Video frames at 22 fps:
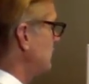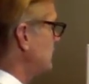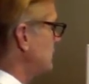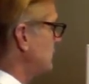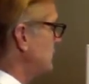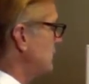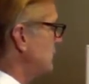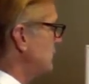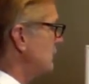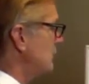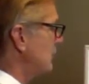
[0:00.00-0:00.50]

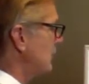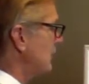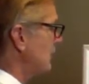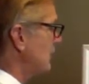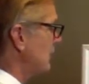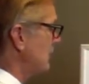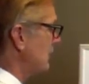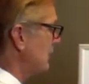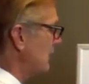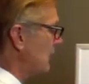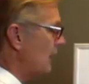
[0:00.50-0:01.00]
two
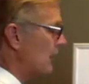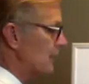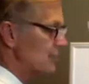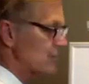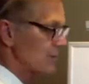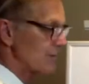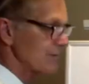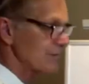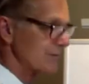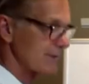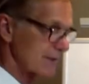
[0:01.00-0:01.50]

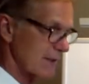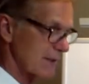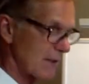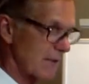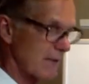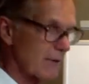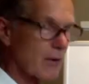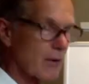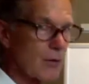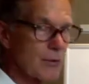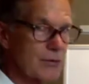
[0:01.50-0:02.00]
oxygens
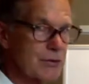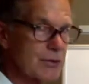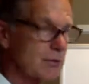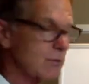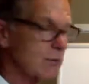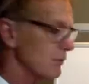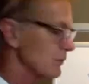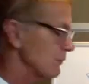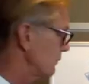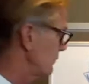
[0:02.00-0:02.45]
together, O2.